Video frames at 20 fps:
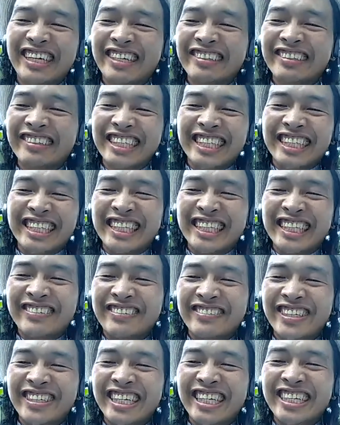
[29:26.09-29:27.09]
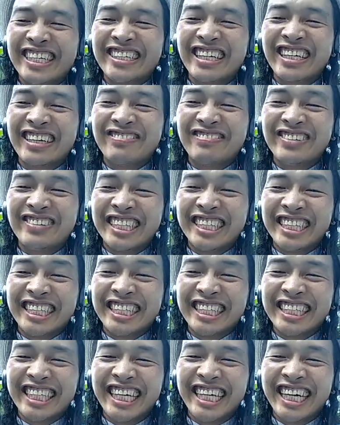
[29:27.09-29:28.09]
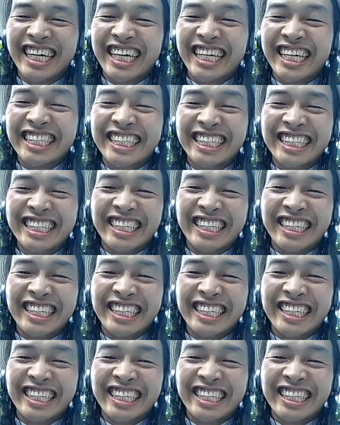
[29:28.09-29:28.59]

These are some of our busiest lines.